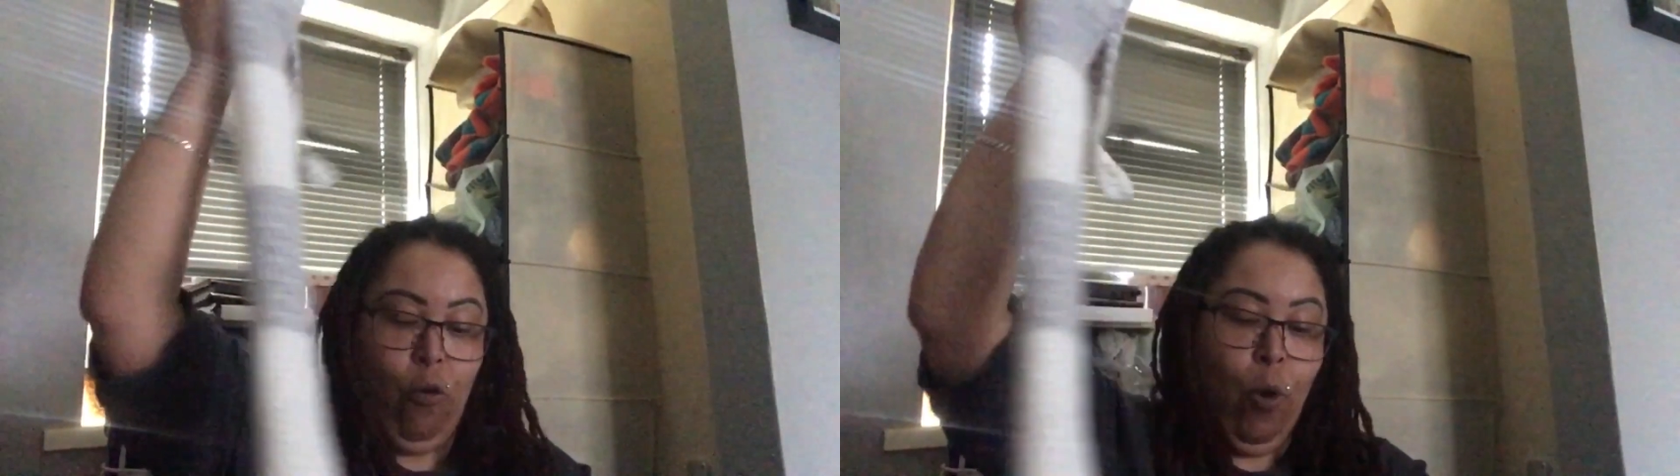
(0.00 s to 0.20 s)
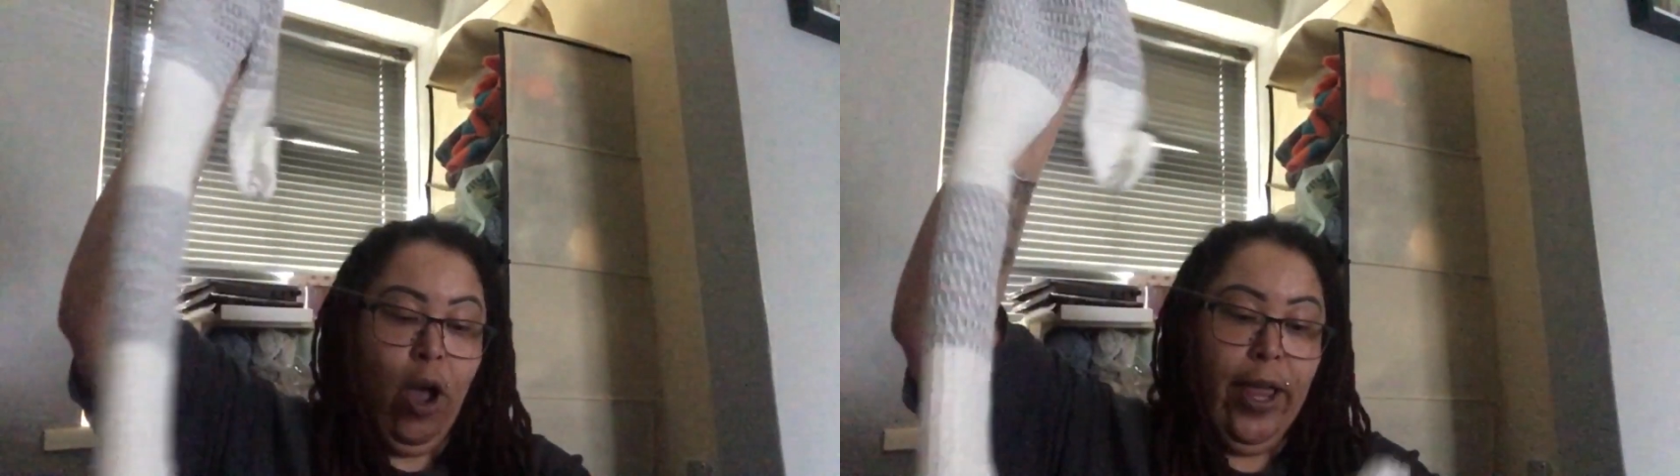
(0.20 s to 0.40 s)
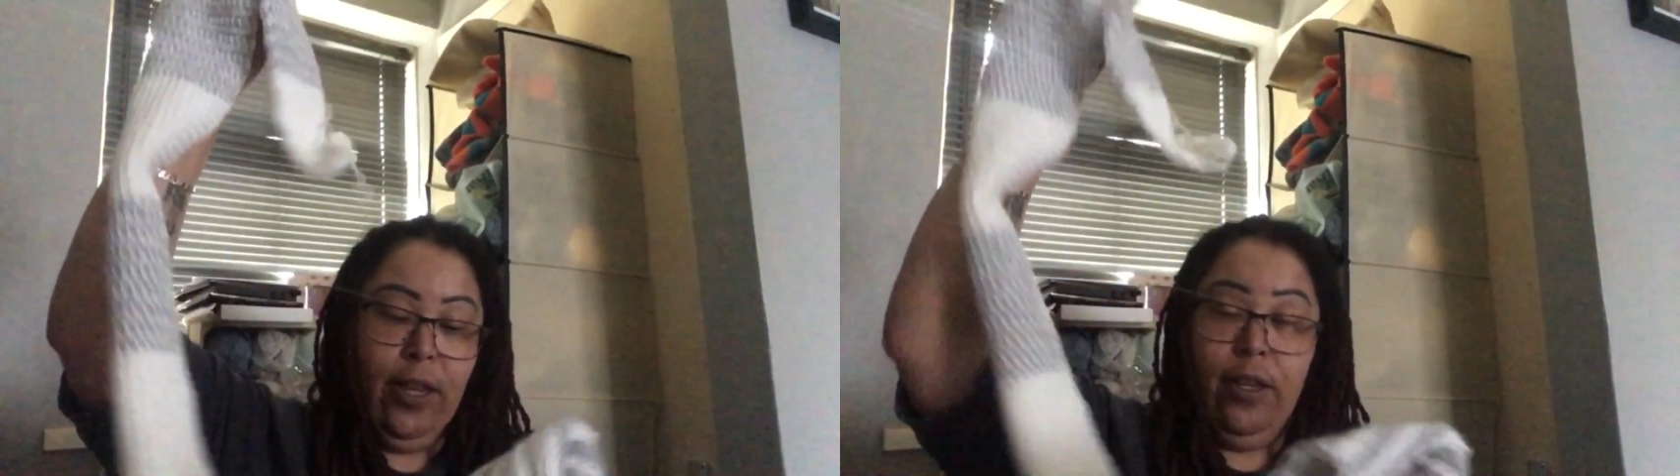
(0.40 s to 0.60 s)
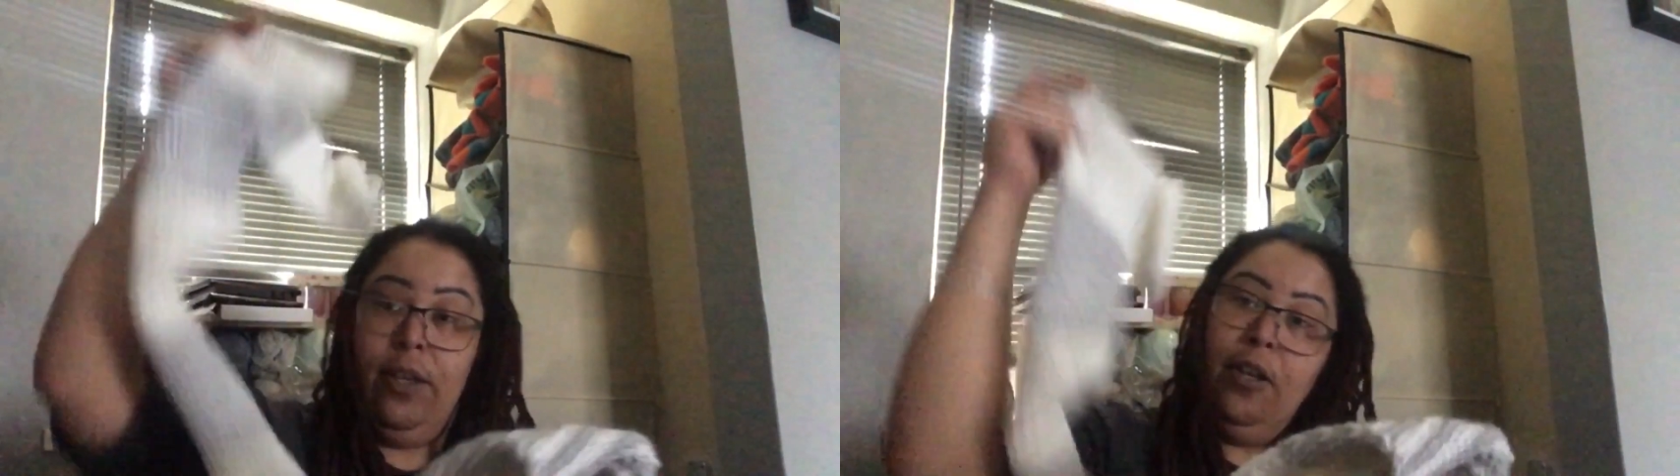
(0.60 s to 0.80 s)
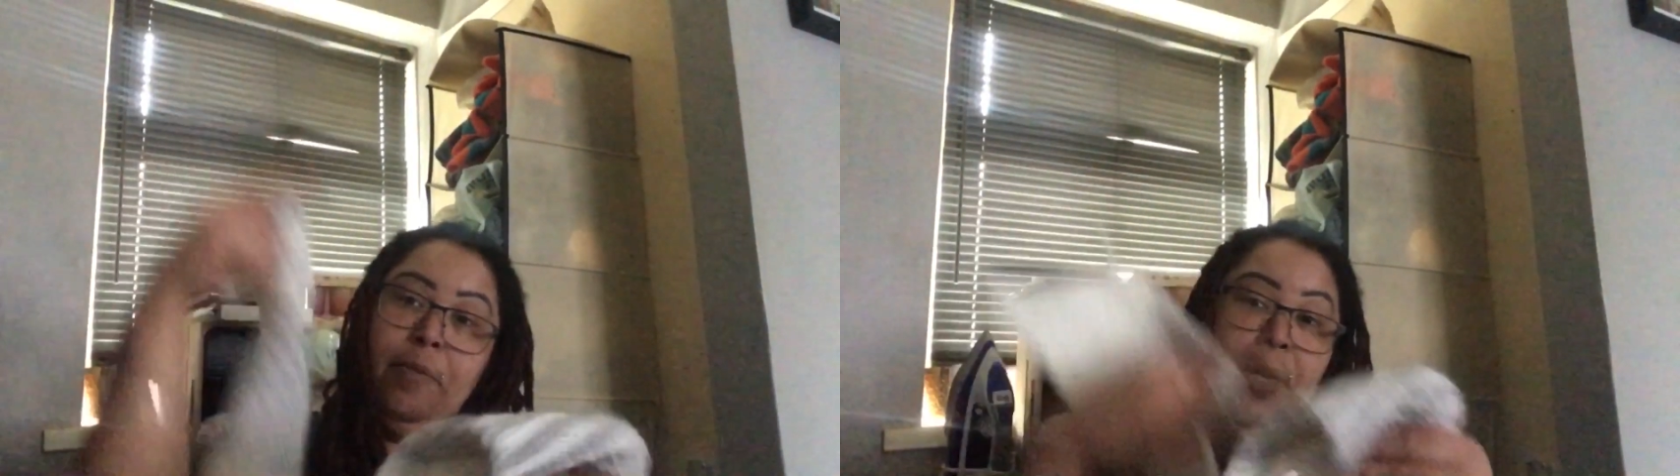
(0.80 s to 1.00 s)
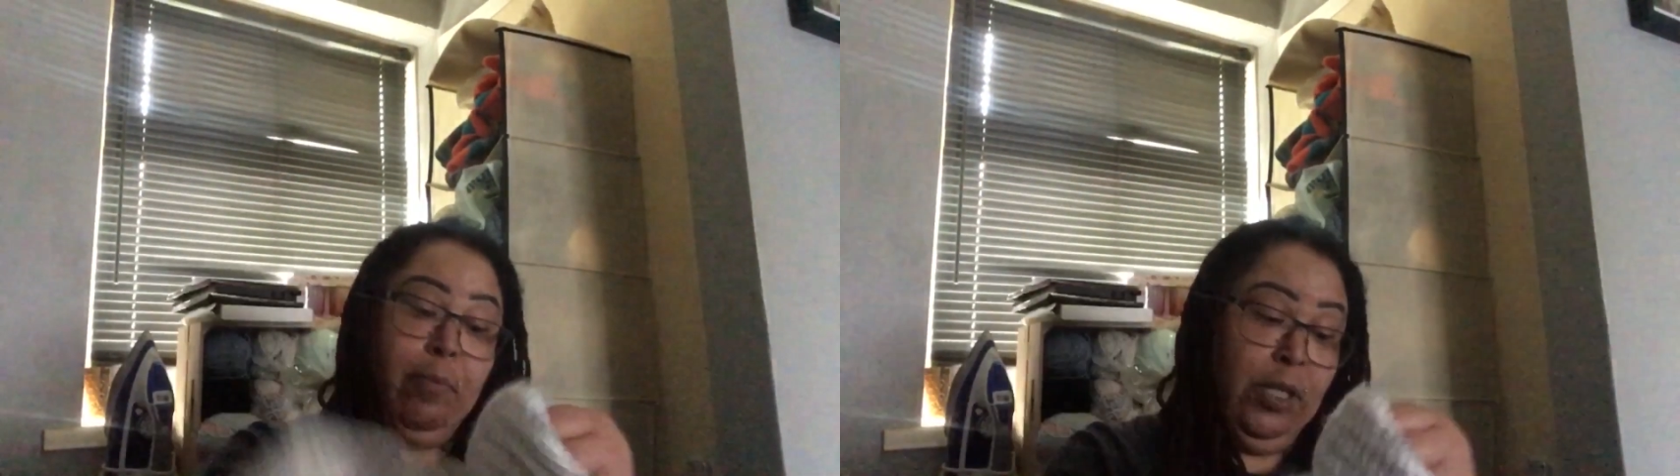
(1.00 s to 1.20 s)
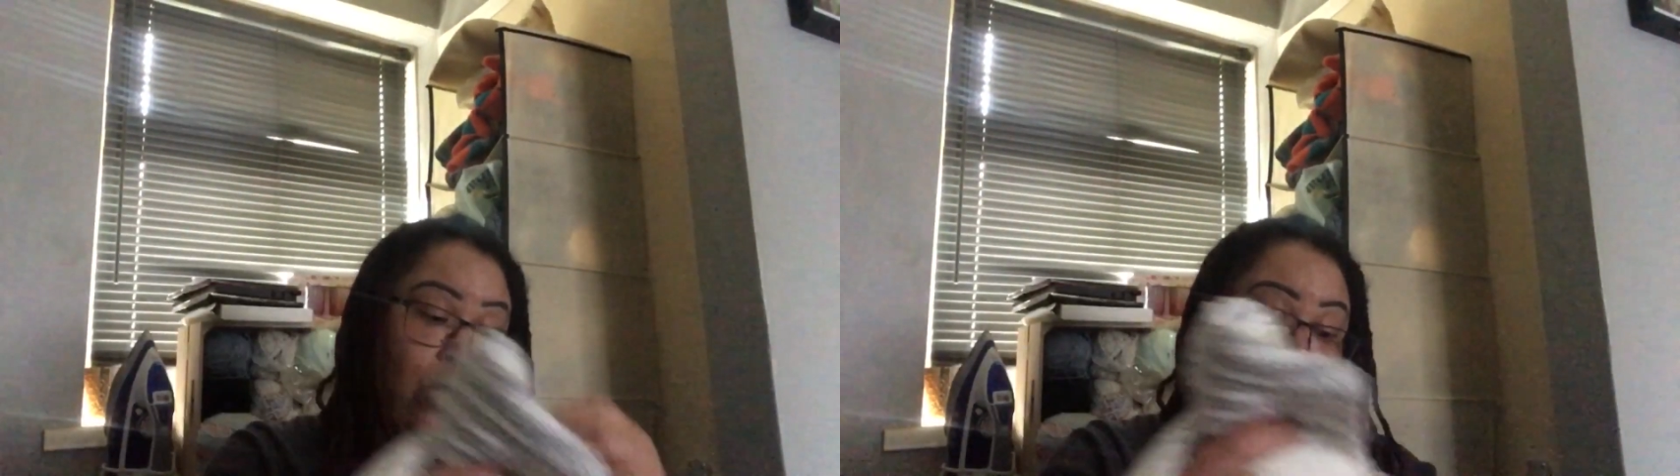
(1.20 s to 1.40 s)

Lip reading: of white, but I'm still